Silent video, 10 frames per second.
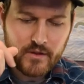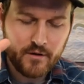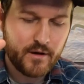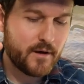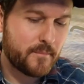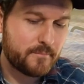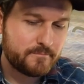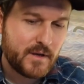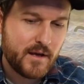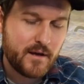
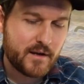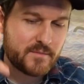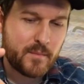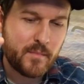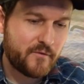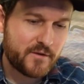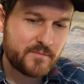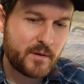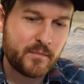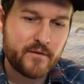because my
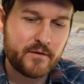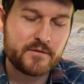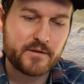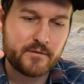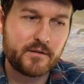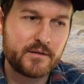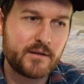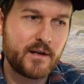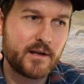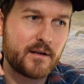first memory of it was I really did
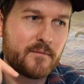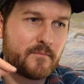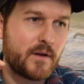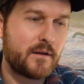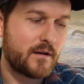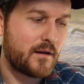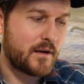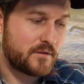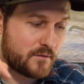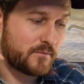like it, and I
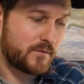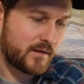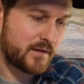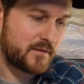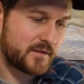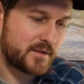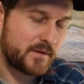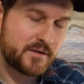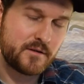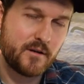do really like this
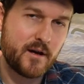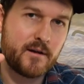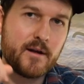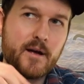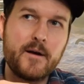expression a lot.